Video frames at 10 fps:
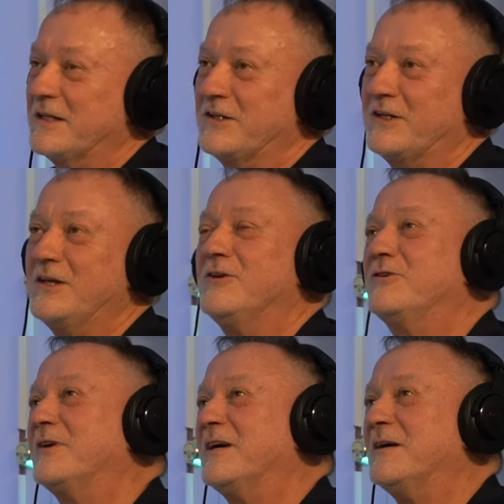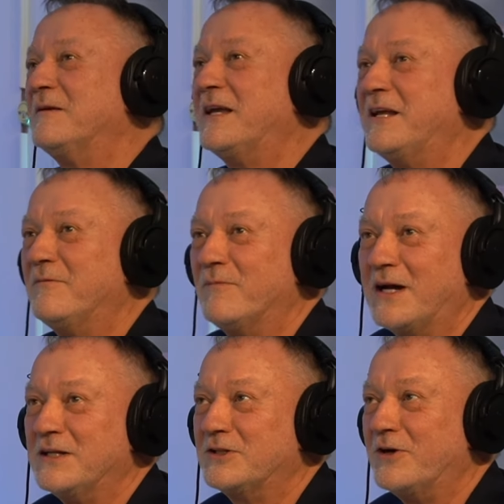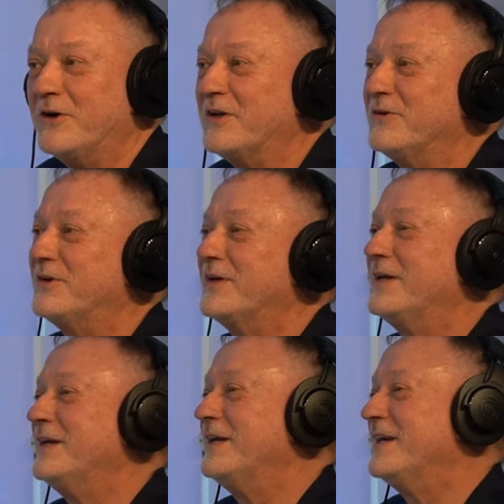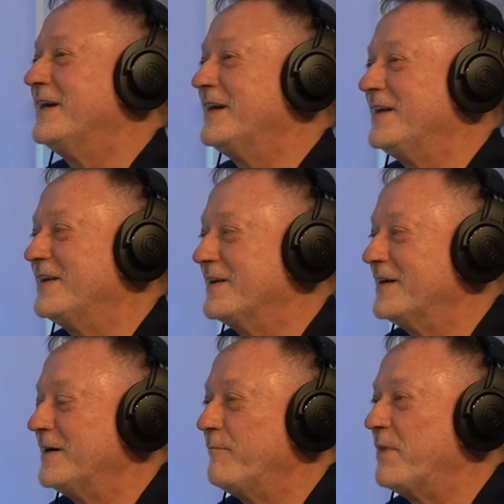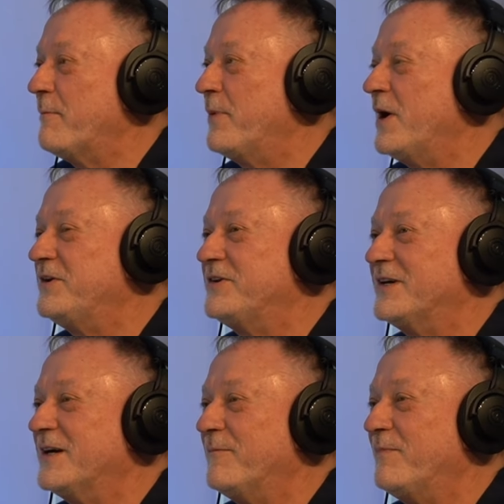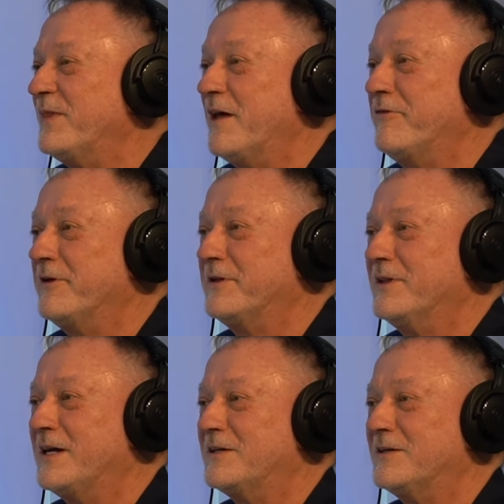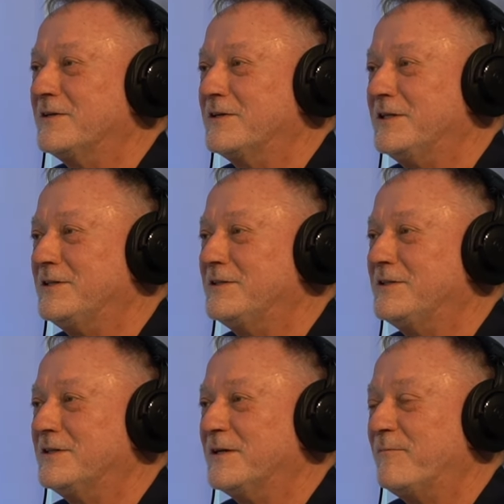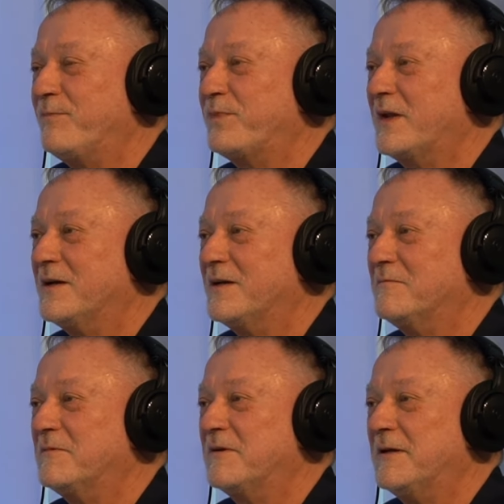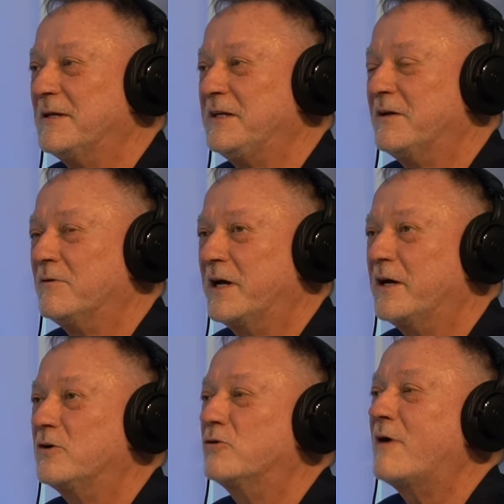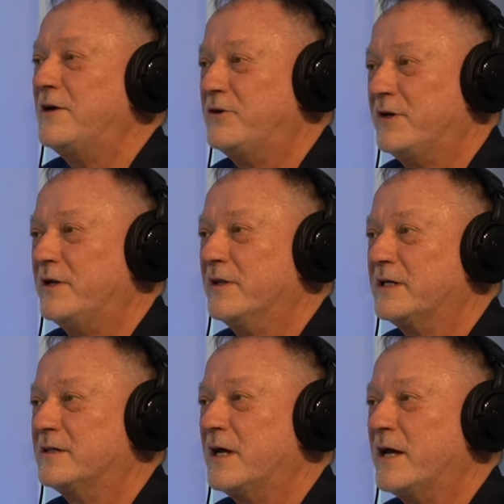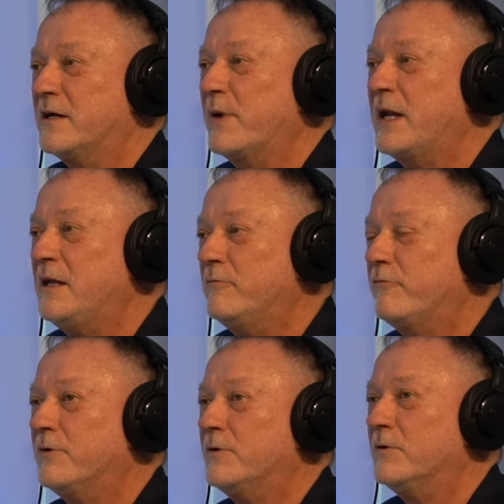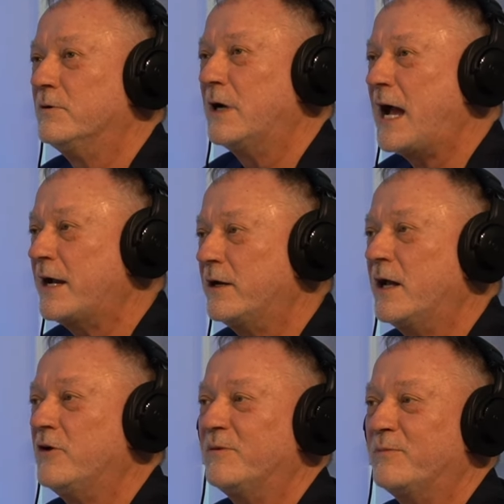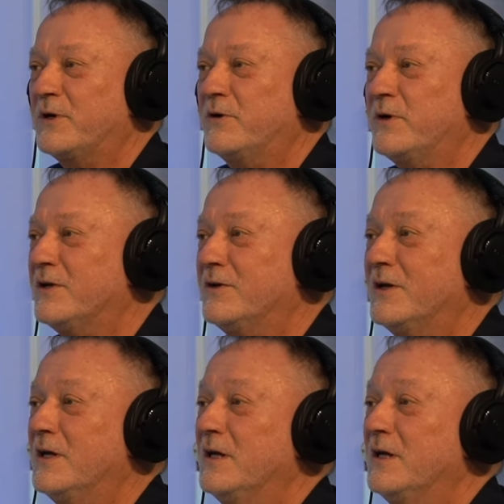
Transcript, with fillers: this is uh, in my 30s. And um, but um, nothing like a good, you know, kind of tragedy like that, a painful, agonizing period,